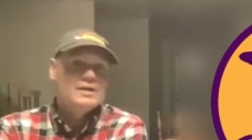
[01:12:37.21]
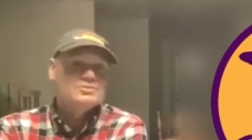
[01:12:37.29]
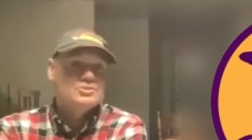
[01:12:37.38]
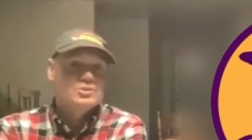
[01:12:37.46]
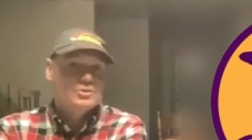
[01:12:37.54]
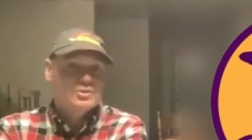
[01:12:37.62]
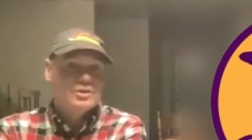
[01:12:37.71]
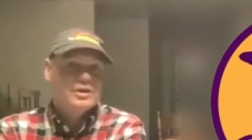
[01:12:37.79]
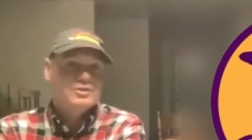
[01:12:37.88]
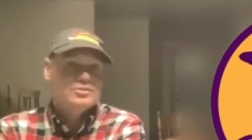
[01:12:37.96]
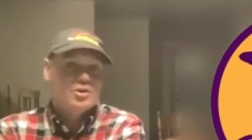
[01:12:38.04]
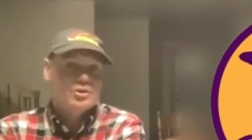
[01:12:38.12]
blast here
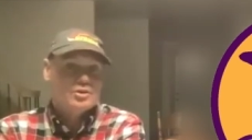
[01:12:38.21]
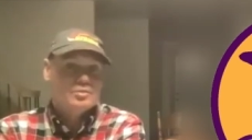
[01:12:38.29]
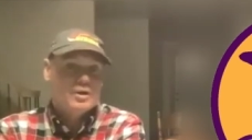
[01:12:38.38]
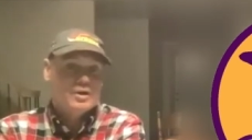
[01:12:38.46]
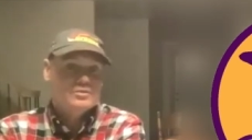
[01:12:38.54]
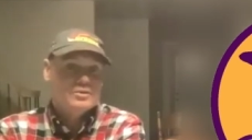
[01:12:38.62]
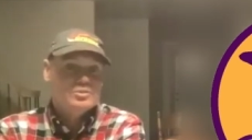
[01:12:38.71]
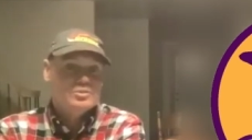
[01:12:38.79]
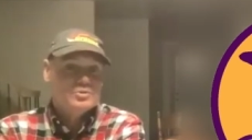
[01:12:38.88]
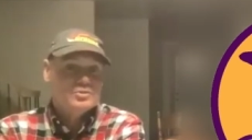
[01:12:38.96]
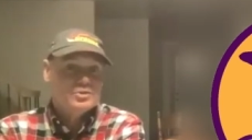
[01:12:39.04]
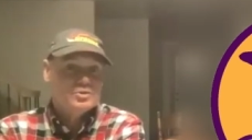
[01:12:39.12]
today talking about
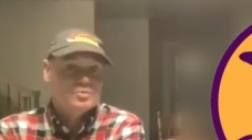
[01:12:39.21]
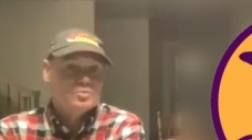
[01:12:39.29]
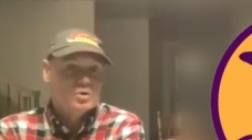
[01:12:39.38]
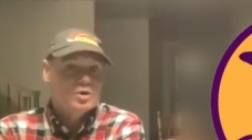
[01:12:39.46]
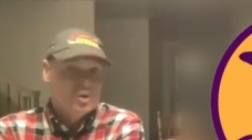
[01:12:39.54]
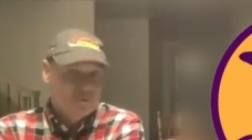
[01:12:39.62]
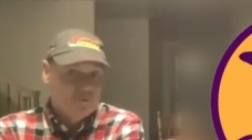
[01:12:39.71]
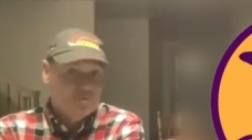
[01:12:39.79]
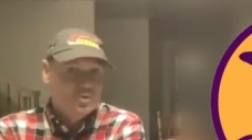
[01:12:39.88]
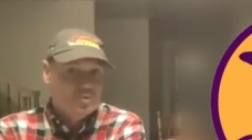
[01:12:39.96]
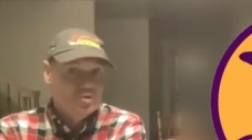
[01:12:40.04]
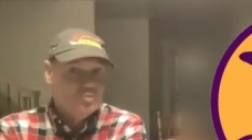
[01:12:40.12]
this, but then we